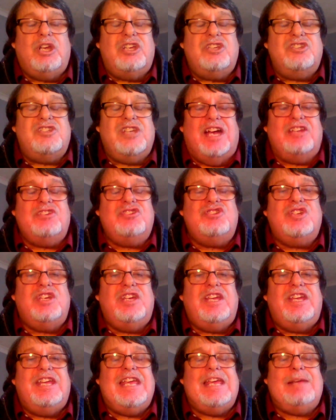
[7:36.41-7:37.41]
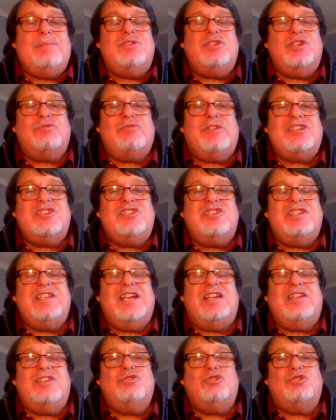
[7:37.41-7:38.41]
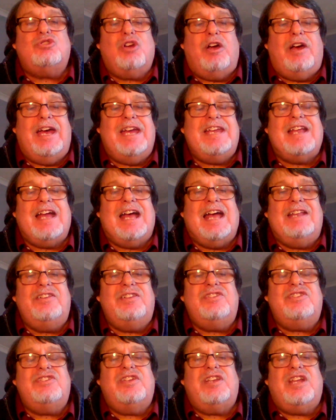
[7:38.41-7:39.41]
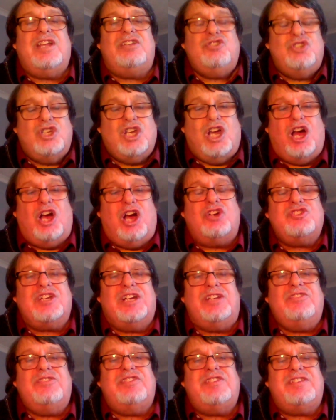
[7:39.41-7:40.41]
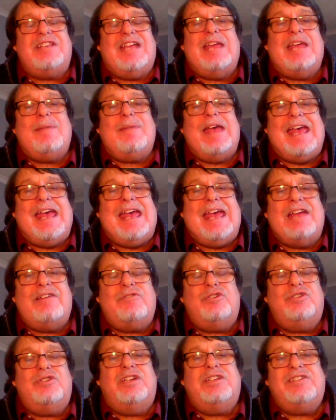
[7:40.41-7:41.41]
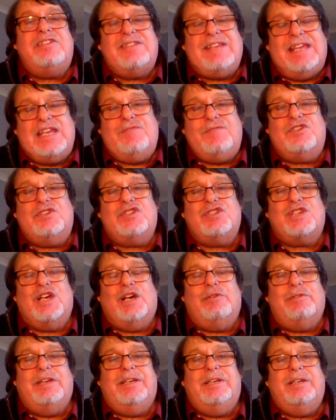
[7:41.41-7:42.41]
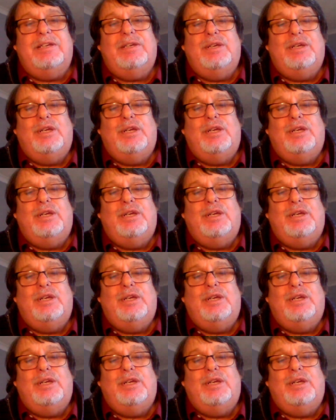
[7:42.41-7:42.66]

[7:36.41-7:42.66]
such, he was arrested and tried and charged under the name Aaron Davis Cohen.